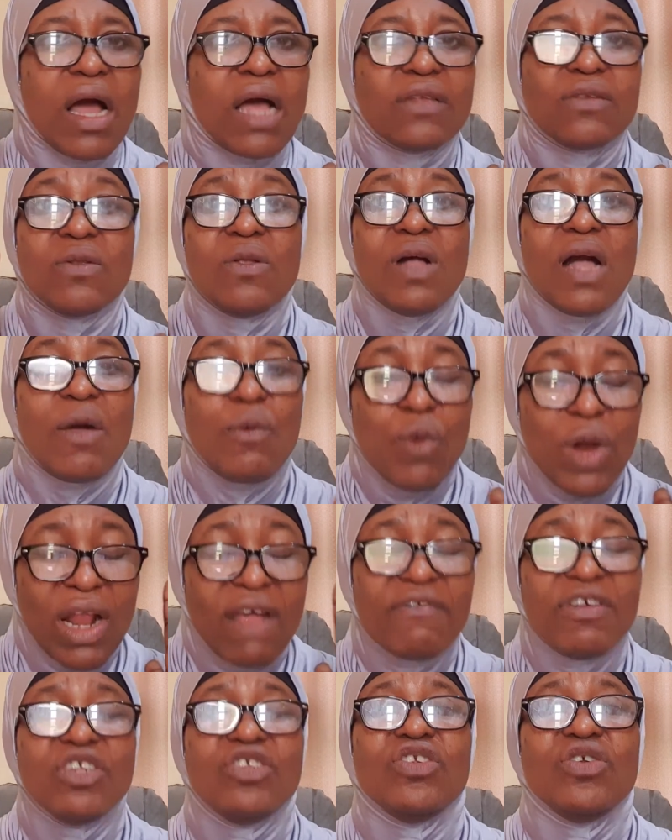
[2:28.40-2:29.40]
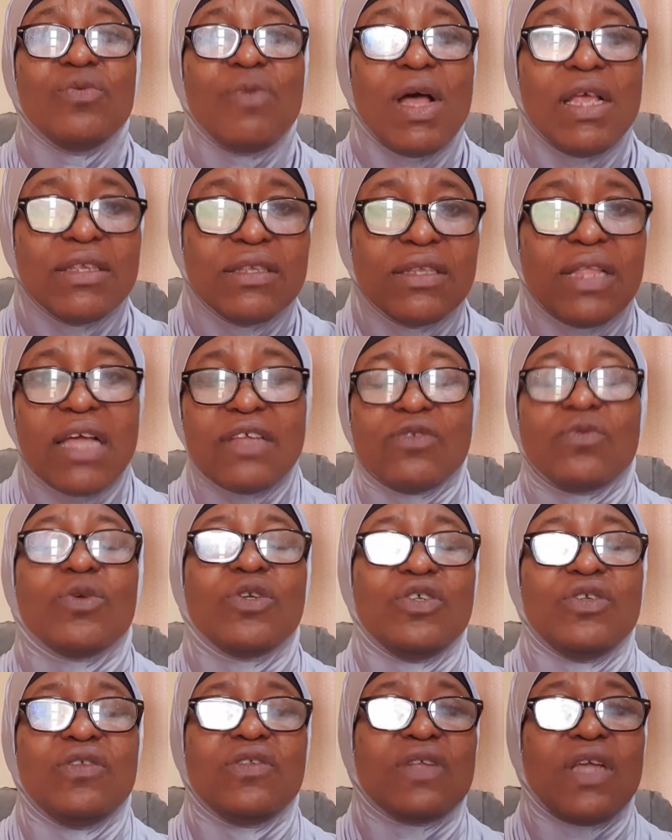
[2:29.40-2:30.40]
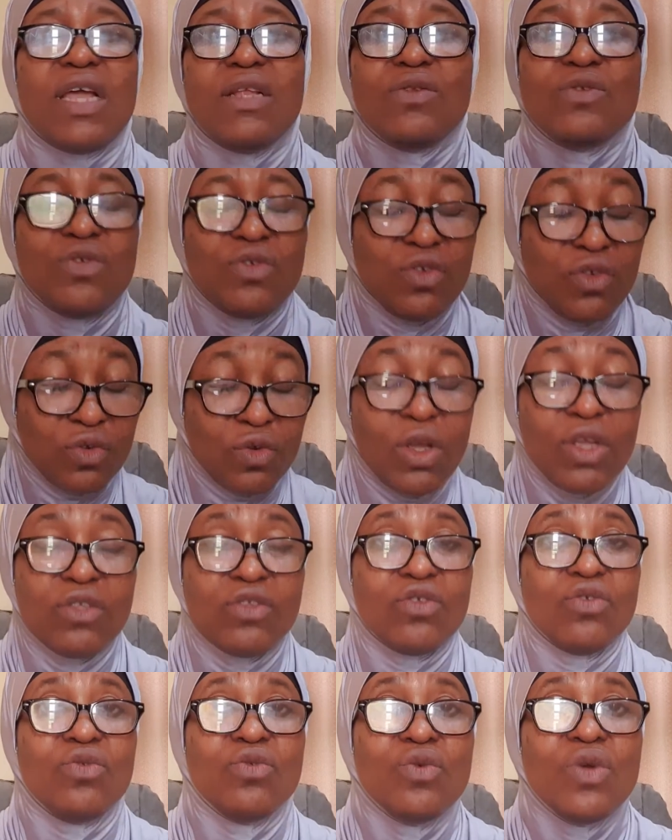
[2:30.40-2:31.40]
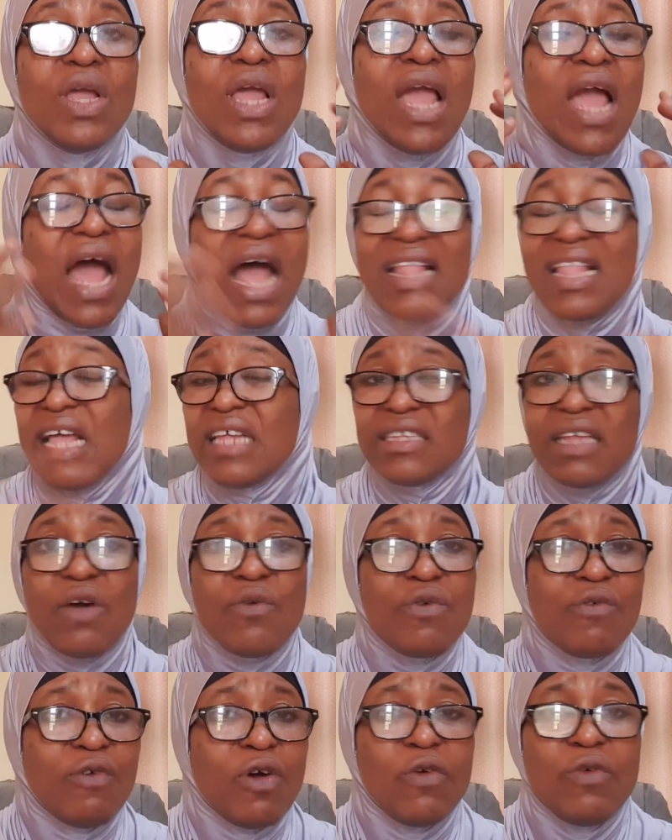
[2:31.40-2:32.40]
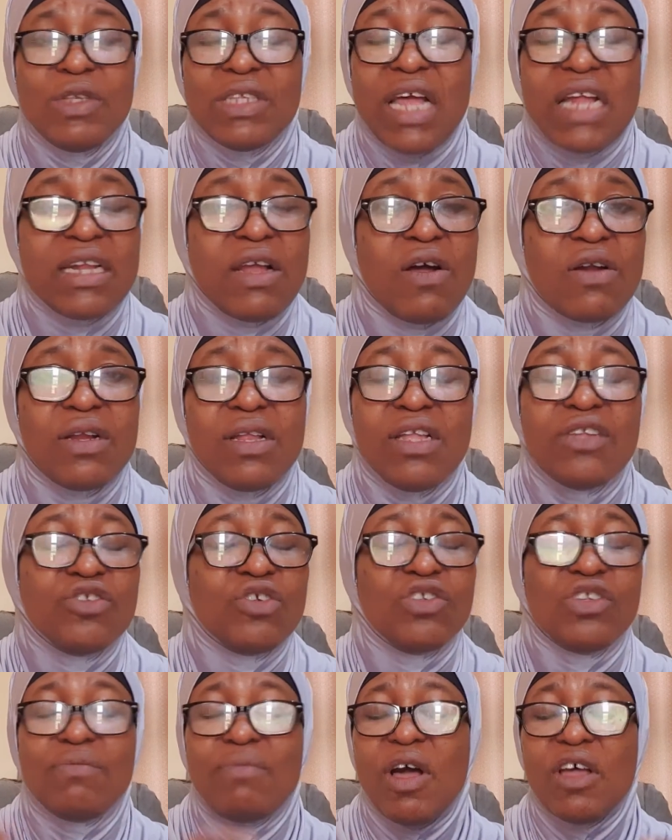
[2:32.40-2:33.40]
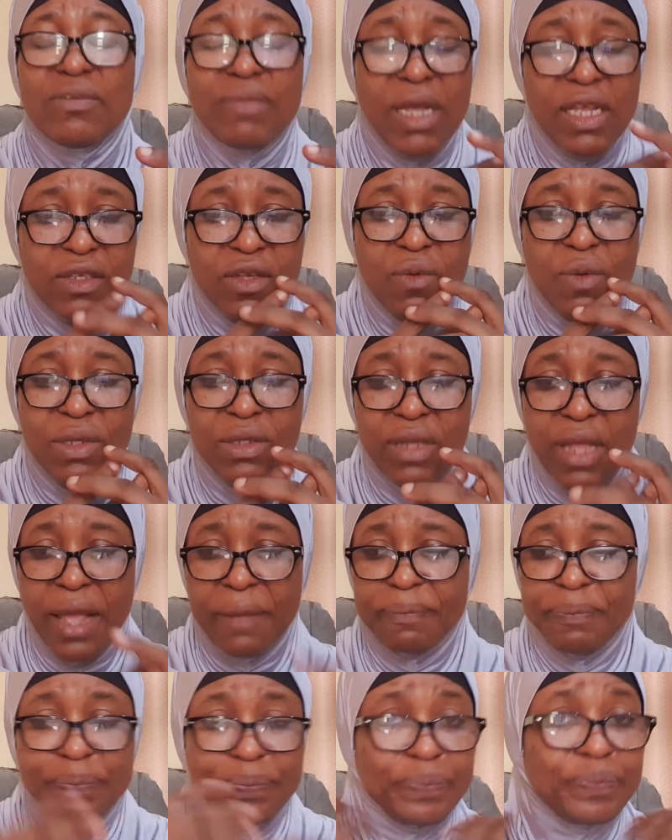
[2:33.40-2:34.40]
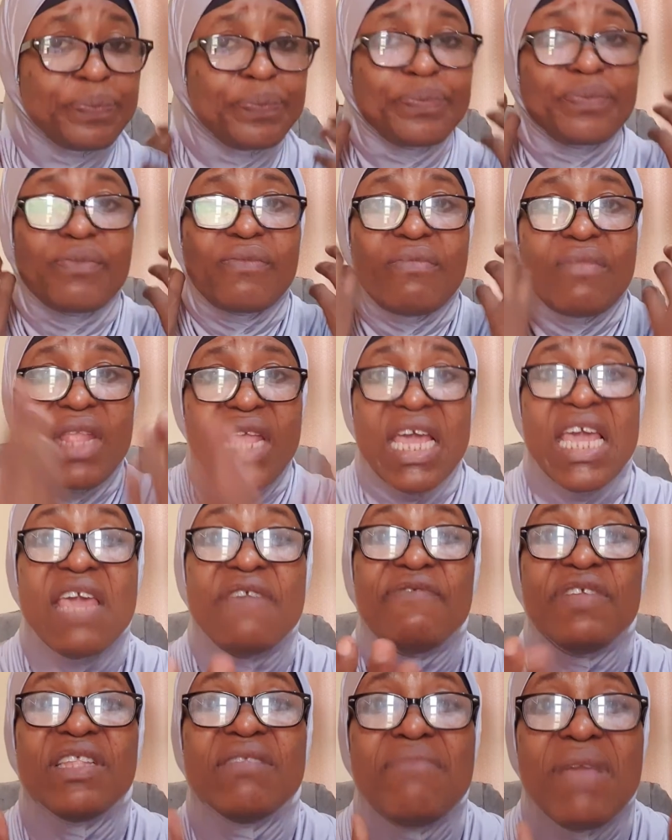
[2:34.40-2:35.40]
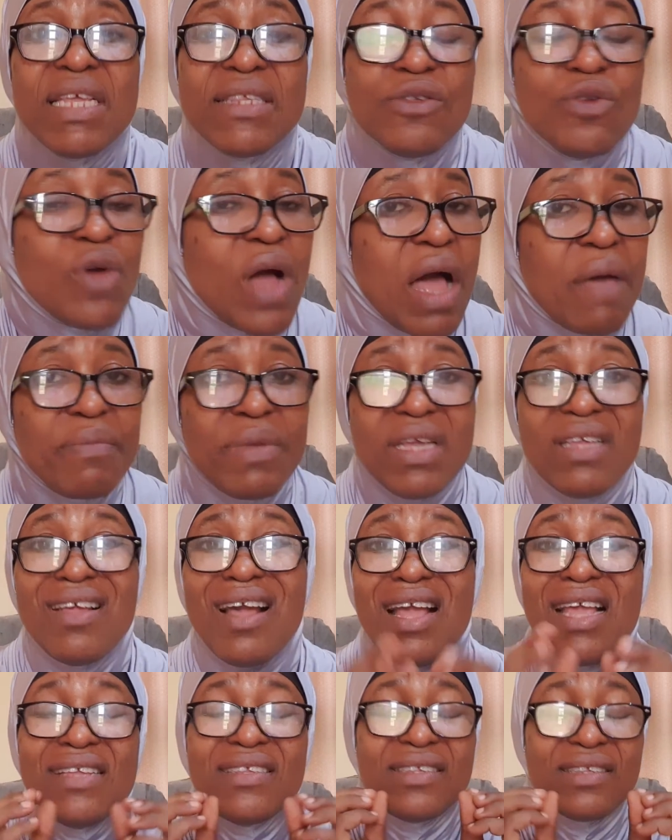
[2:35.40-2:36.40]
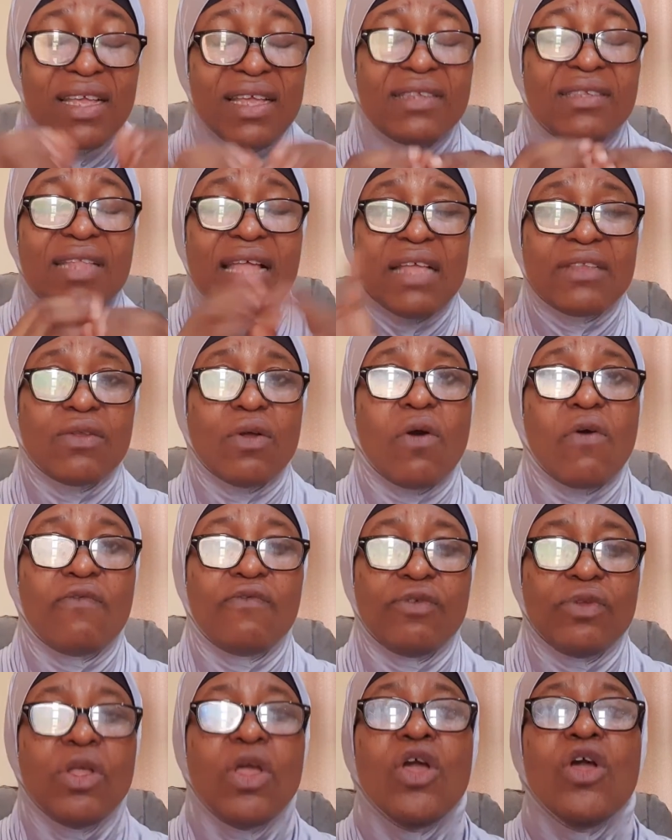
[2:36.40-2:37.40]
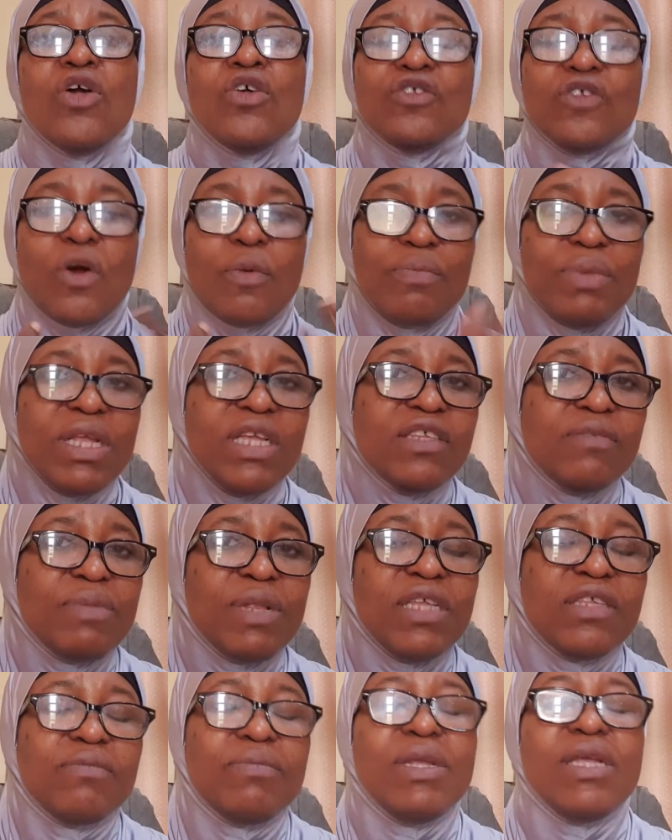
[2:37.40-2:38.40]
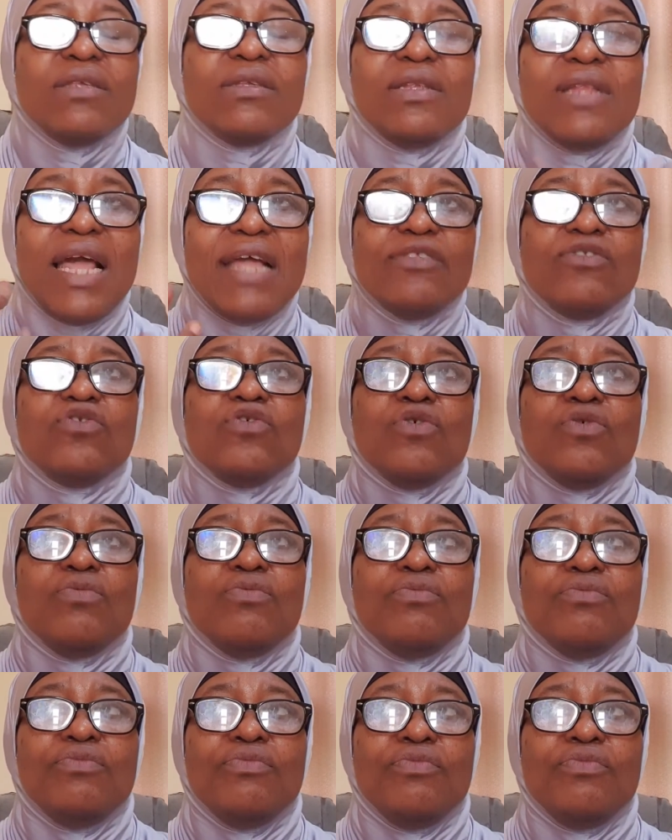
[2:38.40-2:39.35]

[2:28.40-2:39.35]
as long as whatever she wants, that's what she's going to do. And that's how we've always had our relationship. My husband is always like, if it makes you happy, he says that often. So please, please, please learn to